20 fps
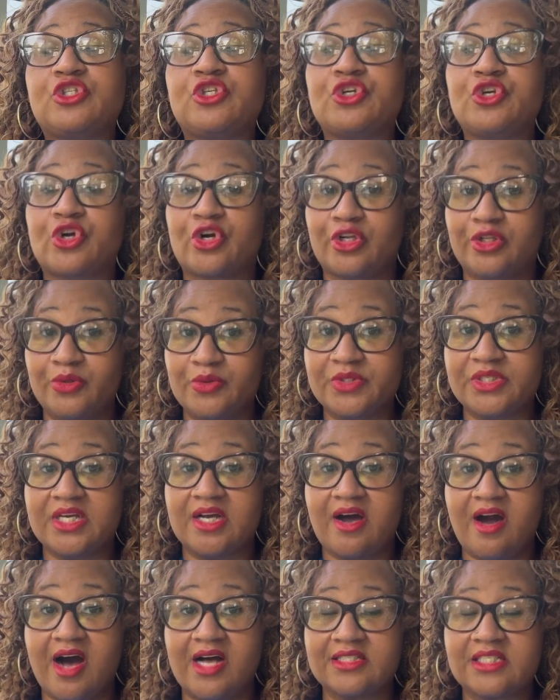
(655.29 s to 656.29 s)
to your closing
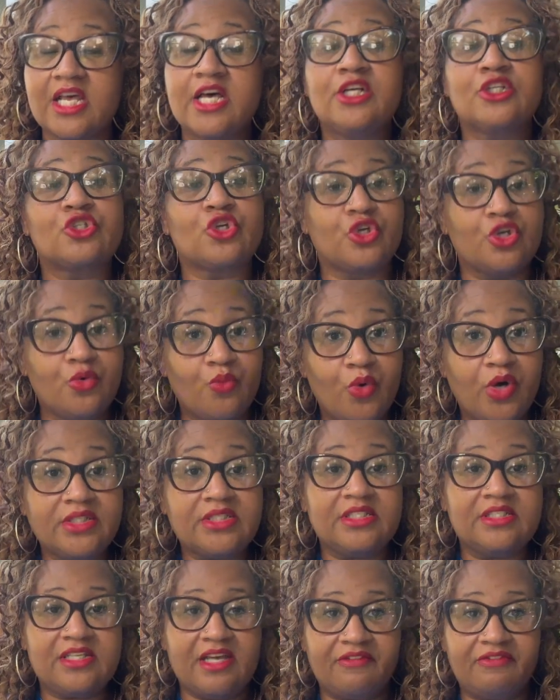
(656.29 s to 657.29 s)
costs, so you want
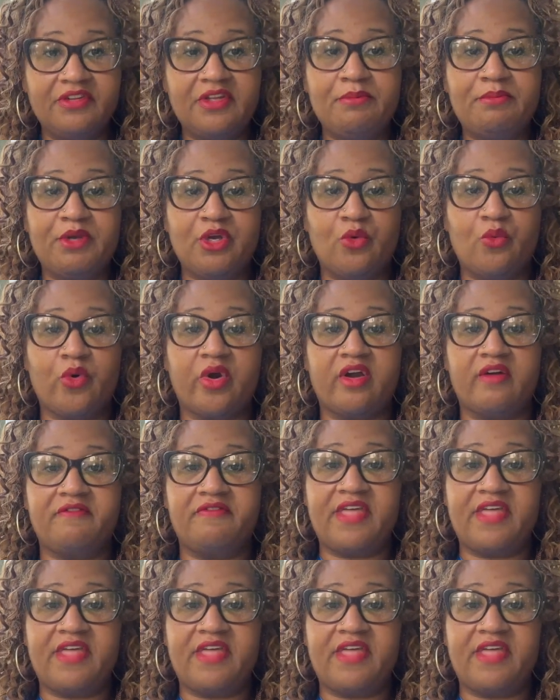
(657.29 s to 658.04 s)
to definitely be aware of